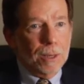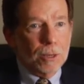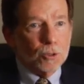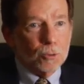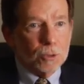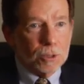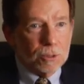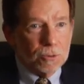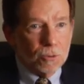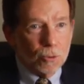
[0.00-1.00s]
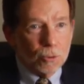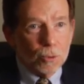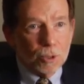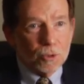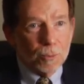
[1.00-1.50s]
I should start
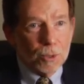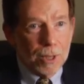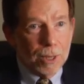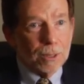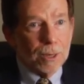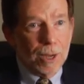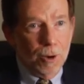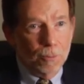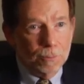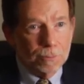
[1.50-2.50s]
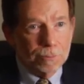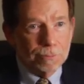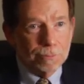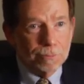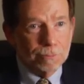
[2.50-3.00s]
doing some of that now.
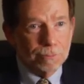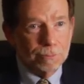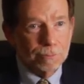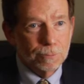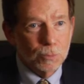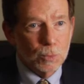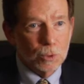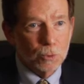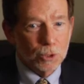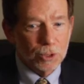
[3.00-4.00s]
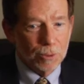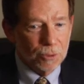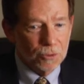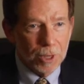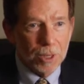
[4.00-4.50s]
To which I
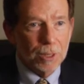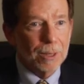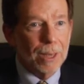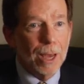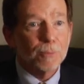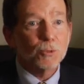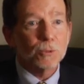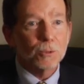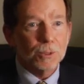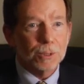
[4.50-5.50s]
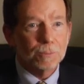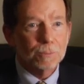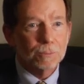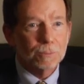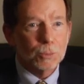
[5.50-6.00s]
would say, absolutely.
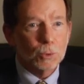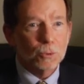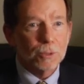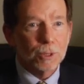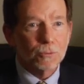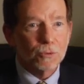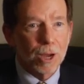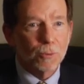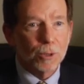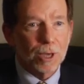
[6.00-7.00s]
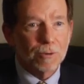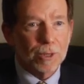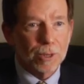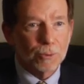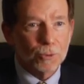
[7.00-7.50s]
Do things now while you have
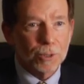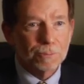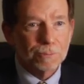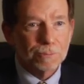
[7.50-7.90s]
the energy.